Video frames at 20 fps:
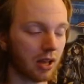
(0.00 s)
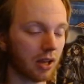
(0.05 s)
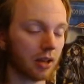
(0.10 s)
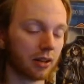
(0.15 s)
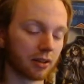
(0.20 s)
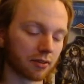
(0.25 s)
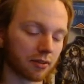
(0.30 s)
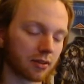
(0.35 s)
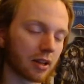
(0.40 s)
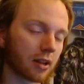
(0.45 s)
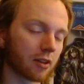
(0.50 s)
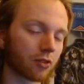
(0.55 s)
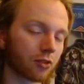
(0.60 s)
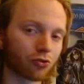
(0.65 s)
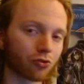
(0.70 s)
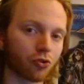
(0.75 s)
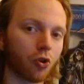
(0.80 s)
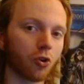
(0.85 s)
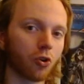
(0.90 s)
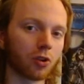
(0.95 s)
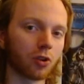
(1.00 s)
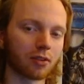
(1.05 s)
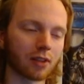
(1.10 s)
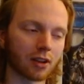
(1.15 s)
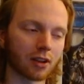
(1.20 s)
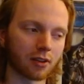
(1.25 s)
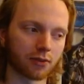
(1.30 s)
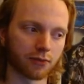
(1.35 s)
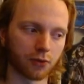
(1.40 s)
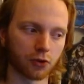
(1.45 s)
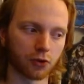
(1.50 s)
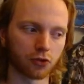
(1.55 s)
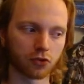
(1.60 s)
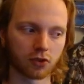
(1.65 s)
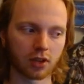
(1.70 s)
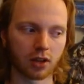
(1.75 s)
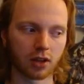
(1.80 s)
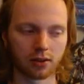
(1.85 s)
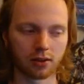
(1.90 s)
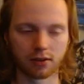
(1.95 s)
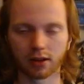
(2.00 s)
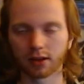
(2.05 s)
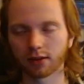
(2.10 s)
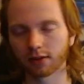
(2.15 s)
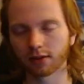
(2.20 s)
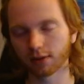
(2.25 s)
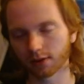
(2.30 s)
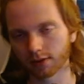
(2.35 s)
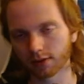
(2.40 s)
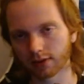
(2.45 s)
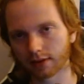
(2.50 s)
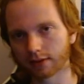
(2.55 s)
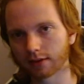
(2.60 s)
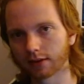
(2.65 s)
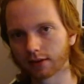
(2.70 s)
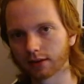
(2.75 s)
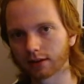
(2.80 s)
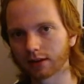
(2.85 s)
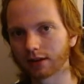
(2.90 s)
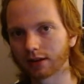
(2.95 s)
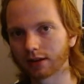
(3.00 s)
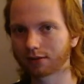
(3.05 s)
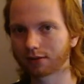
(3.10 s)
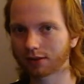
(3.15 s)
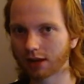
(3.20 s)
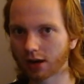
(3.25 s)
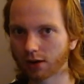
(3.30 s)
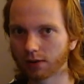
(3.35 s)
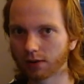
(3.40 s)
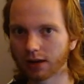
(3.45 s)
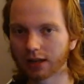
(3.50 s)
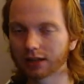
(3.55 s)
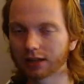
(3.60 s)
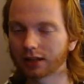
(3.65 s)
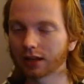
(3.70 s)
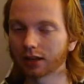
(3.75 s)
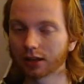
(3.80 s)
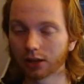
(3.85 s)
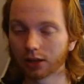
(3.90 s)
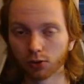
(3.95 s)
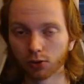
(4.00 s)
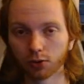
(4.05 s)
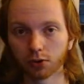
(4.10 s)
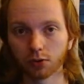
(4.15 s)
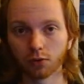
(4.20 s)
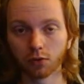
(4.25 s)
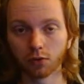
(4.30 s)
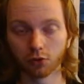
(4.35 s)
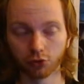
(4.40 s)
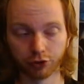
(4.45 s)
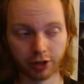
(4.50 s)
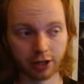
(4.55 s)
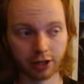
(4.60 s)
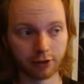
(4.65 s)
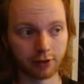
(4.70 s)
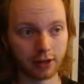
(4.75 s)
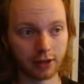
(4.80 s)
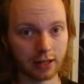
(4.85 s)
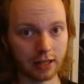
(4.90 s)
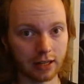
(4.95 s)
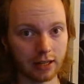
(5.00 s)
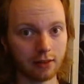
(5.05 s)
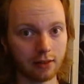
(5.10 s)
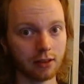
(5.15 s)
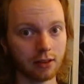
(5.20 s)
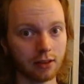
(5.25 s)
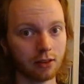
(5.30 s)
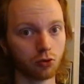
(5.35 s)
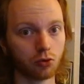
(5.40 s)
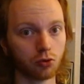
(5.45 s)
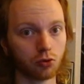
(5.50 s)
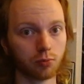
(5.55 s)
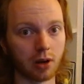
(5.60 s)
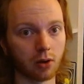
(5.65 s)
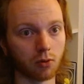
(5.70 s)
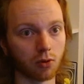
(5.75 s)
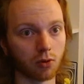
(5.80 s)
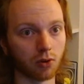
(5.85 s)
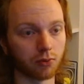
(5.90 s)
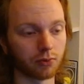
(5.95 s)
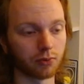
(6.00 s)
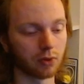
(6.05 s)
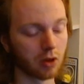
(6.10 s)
This deck is strong, this deck is versatile, this deck is consistent, it is scary, it can kill you. Really, really easy to the power of